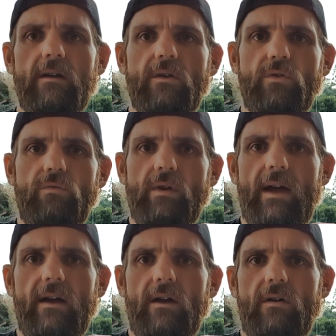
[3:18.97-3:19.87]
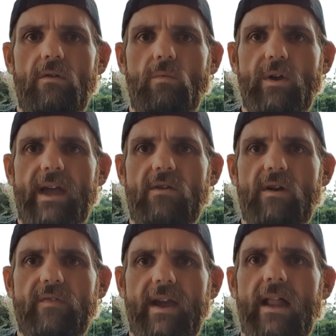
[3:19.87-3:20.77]
could work out a
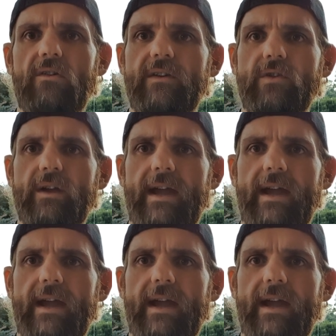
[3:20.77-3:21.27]
rough calorie sort of